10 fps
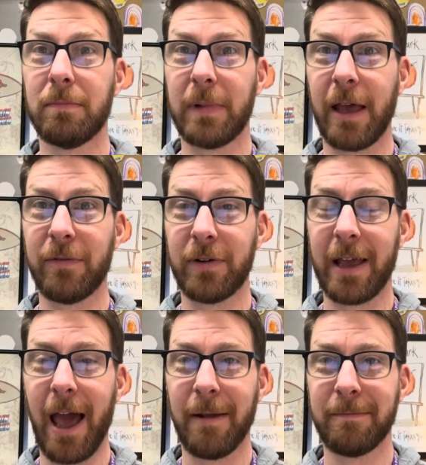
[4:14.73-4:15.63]
can't
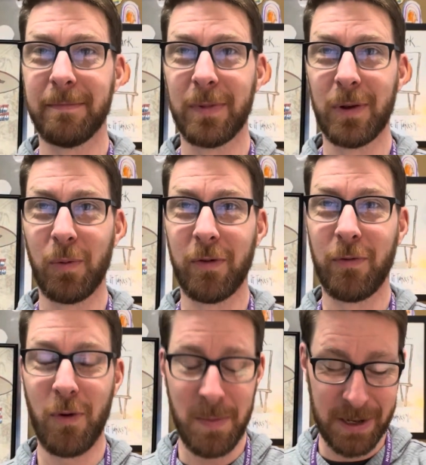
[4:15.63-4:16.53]
forget. We're
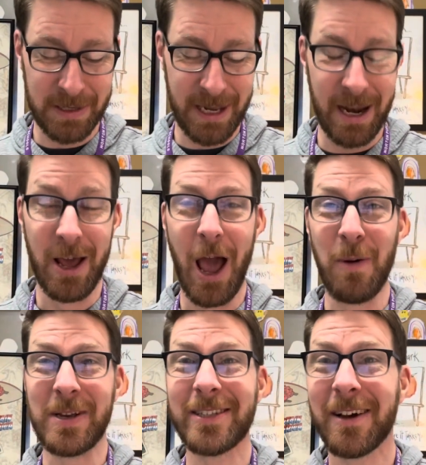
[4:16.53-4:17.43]
four minutes in and
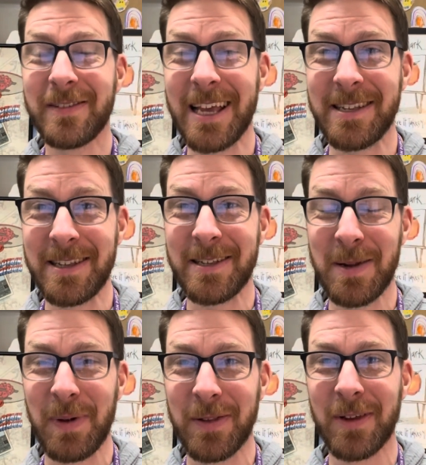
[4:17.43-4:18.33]
we still have tasty
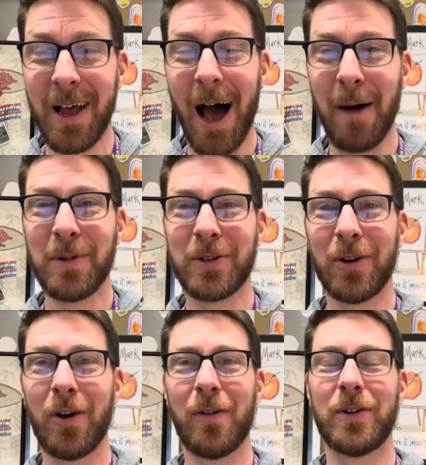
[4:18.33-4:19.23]
tidbits. I'm going to
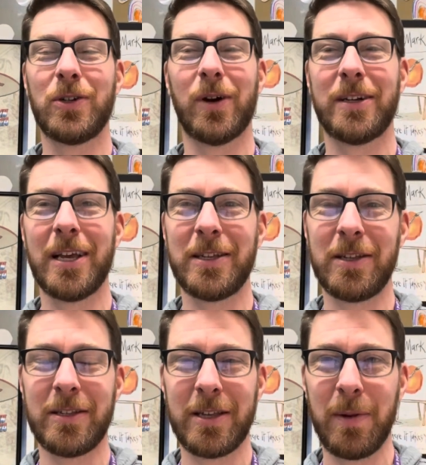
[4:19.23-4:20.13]
turn it over to our
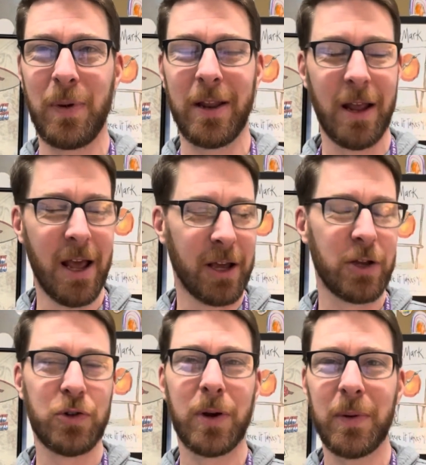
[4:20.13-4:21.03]
tasty tidbit
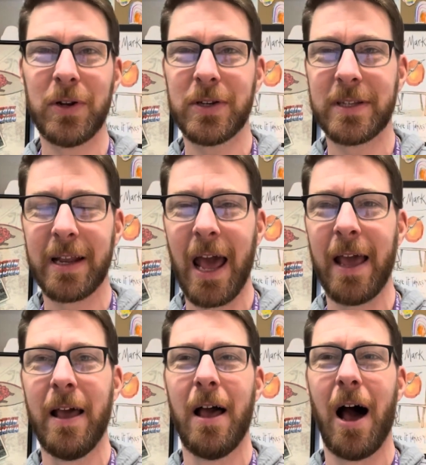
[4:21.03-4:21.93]
contributors
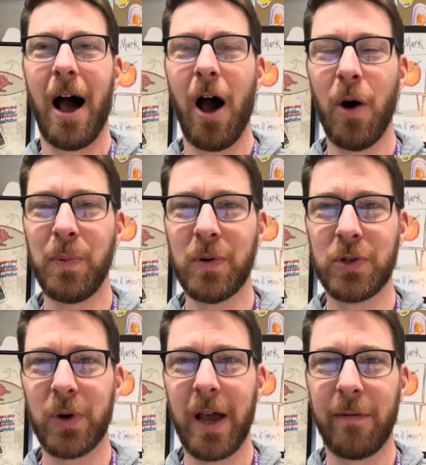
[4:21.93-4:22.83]
today. I uh, hope you
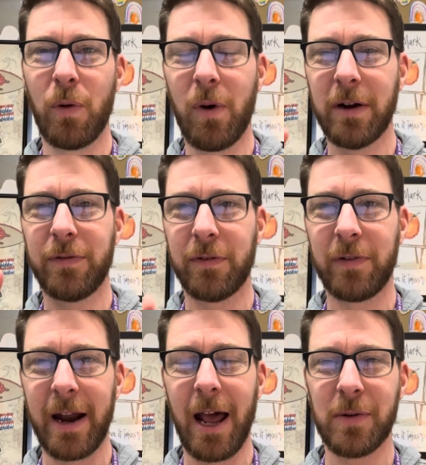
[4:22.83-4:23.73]
enjoy. Have a wonderful
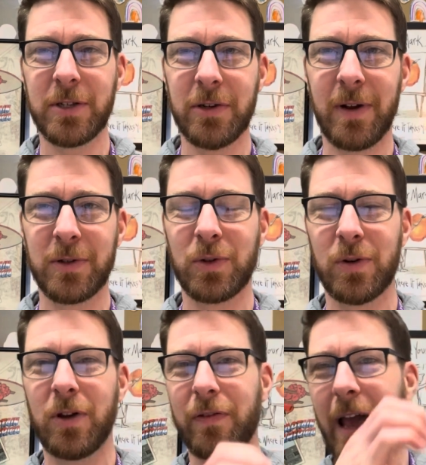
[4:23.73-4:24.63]
Friday. I'll see you around school.
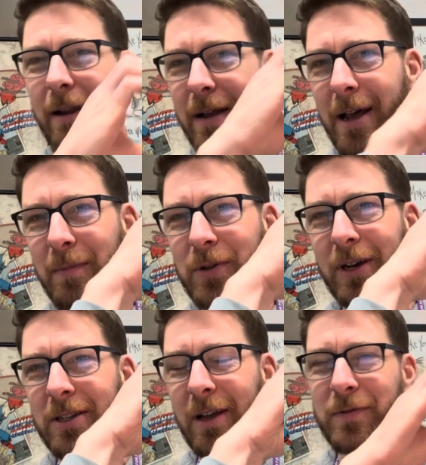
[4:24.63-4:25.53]
And don't forget, Mr.
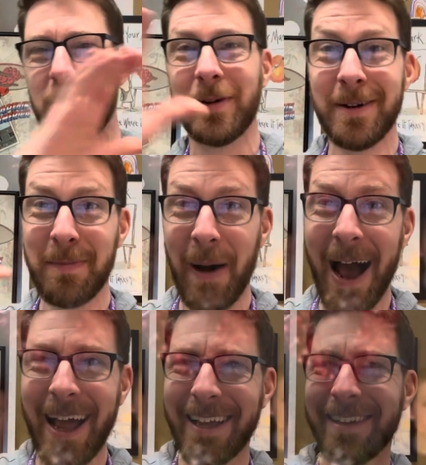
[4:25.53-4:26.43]
Higgins loves you.
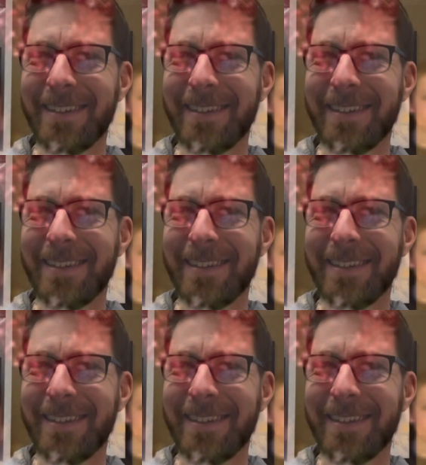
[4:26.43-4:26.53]
Bye.